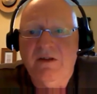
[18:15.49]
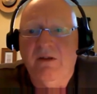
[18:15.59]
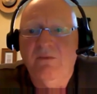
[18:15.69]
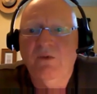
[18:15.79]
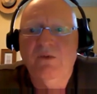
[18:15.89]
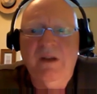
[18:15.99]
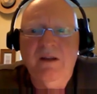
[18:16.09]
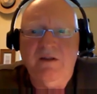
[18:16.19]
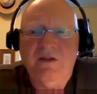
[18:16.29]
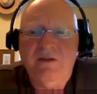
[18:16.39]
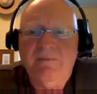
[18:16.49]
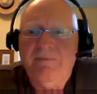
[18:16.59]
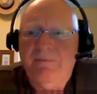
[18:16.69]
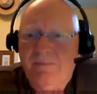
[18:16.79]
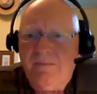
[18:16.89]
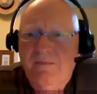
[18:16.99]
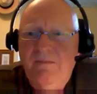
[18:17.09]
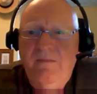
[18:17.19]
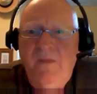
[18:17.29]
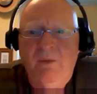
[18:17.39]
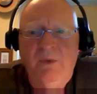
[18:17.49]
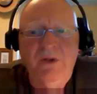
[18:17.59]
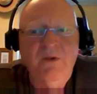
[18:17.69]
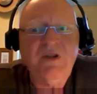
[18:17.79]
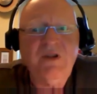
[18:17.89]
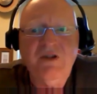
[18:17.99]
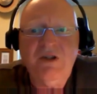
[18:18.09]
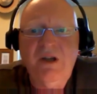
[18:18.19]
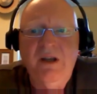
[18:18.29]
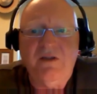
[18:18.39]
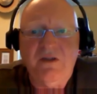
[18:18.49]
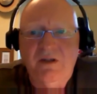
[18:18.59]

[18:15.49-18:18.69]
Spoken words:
our routines. And when those things change,